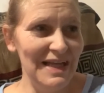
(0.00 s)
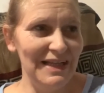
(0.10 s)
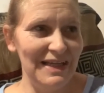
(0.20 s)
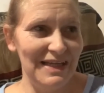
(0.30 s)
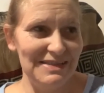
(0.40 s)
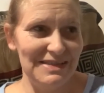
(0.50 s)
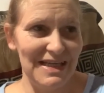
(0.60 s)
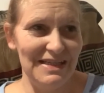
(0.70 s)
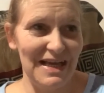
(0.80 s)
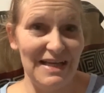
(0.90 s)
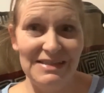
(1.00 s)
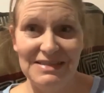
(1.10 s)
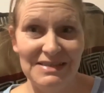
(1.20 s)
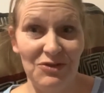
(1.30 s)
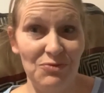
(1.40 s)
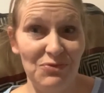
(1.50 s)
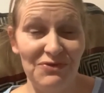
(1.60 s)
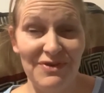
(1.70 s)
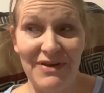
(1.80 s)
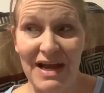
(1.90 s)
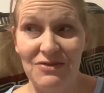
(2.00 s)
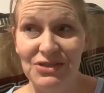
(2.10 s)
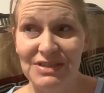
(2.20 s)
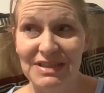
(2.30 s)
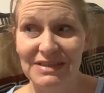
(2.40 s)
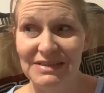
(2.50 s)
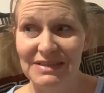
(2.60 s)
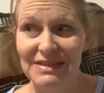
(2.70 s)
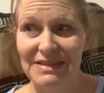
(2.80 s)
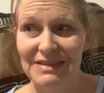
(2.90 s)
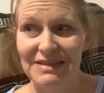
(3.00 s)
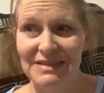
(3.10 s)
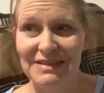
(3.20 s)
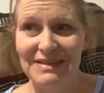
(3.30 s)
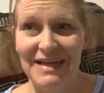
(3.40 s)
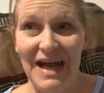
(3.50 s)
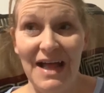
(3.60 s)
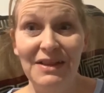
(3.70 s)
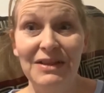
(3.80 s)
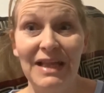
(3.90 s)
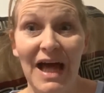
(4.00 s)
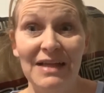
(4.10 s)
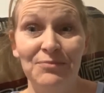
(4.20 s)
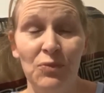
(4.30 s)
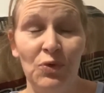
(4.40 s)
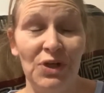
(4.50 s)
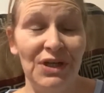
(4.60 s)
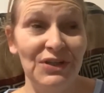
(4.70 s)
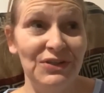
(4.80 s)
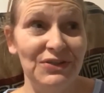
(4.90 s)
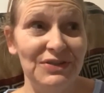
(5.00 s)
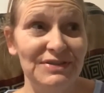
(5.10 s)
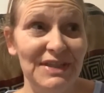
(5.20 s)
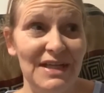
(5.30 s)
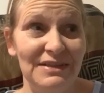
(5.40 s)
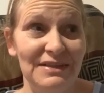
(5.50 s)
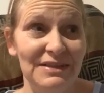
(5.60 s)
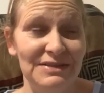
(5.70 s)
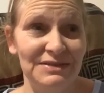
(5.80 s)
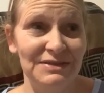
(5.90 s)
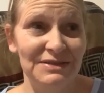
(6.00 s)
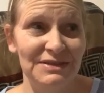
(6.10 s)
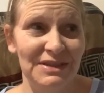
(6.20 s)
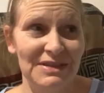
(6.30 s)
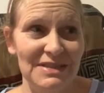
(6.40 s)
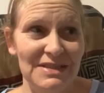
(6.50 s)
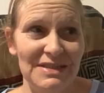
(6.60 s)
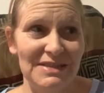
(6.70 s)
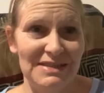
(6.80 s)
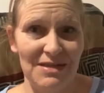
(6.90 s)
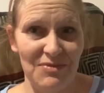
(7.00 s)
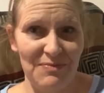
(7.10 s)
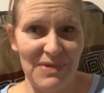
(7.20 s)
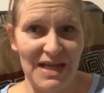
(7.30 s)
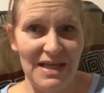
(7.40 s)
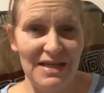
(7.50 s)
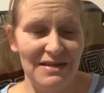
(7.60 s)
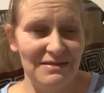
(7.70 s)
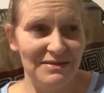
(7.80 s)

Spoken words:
like I said, I still move around a lot more than some of my